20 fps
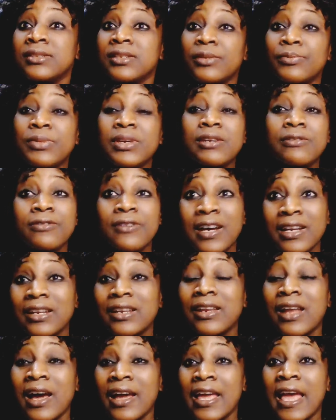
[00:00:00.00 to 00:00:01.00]
It's a big
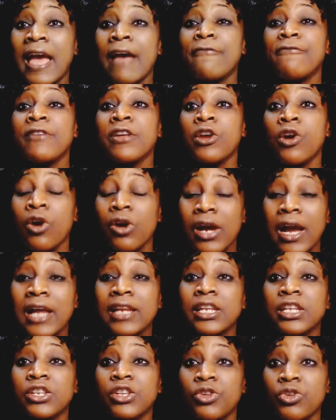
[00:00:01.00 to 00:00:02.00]
fat lie. Every
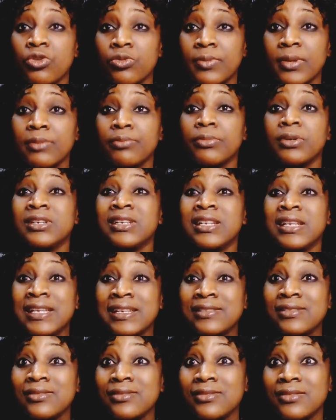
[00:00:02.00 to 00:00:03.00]
organ in the human body
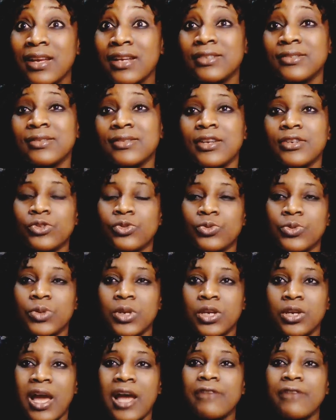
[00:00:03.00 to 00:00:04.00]
is
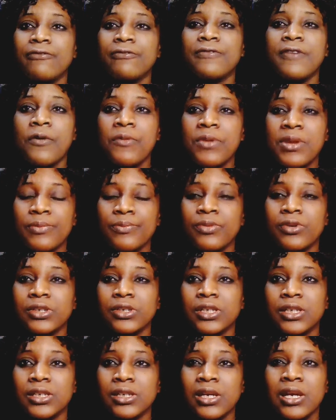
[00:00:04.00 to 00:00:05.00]
necessary and very
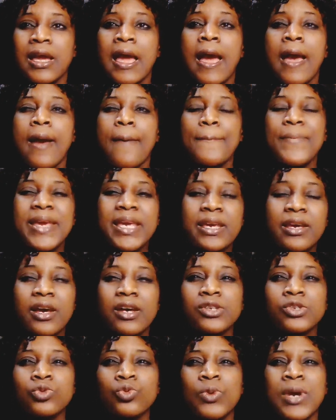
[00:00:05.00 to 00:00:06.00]
important.
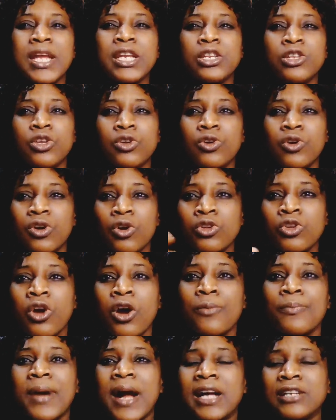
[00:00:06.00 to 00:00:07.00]
Because when
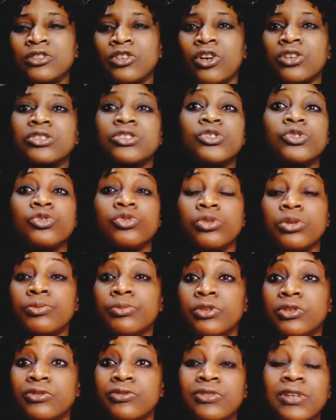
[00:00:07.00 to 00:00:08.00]
your bile duct is
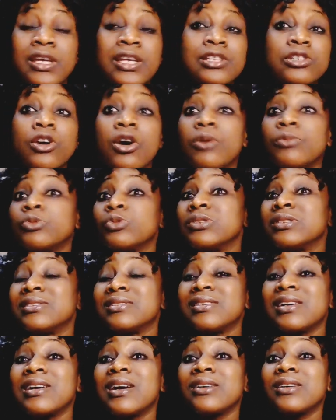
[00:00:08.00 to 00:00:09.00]
removed, it comes
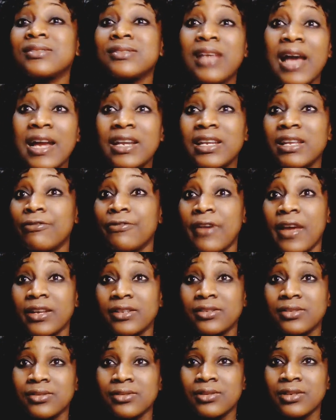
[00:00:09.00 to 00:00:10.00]
with side
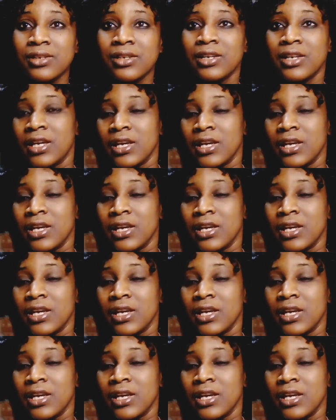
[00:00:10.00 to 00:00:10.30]
effects.